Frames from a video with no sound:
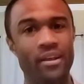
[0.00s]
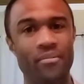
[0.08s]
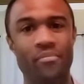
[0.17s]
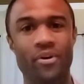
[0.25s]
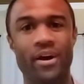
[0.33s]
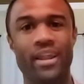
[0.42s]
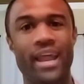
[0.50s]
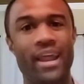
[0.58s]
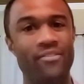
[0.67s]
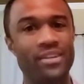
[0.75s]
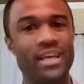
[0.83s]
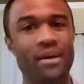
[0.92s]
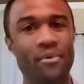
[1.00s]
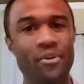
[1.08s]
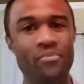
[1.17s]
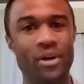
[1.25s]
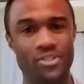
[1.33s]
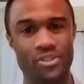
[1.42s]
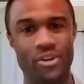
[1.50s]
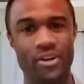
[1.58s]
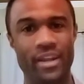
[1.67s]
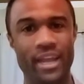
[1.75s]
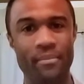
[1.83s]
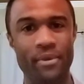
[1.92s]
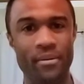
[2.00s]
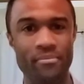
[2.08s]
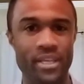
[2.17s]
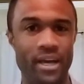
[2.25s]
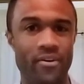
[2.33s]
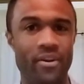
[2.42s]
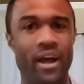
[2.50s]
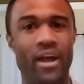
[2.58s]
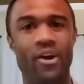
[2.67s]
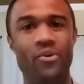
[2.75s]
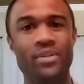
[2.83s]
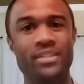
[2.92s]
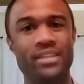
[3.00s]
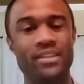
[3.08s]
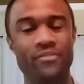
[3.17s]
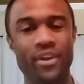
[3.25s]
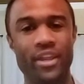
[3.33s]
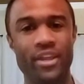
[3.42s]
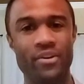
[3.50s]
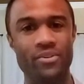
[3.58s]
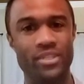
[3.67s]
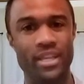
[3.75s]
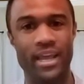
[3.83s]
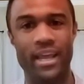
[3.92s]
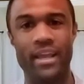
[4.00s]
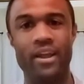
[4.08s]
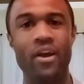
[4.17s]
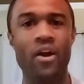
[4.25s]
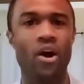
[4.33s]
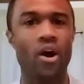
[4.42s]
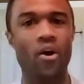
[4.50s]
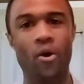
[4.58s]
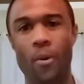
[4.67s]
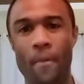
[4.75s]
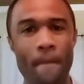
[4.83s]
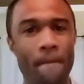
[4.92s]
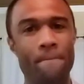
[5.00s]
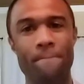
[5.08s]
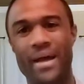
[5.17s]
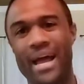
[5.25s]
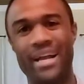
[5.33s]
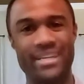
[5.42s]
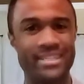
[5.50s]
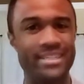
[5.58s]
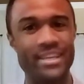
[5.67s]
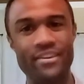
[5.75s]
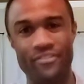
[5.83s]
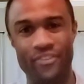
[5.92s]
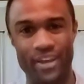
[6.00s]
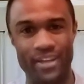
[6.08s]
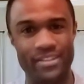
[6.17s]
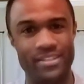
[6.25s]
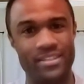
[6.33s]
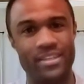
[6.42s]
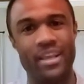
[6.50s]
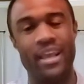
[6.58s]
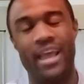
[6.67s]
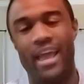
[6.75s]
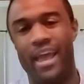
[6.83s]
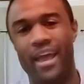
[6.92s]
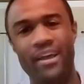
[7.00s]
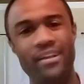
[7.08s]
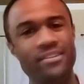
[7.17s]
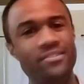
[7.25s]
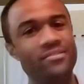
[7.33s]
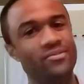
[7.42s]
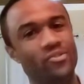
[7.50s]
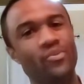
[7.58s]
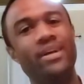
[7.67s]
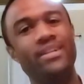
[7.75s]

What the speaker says: but every time a new Monster Hunter game comes out, I always see the videos saying, oh, max defense. And so I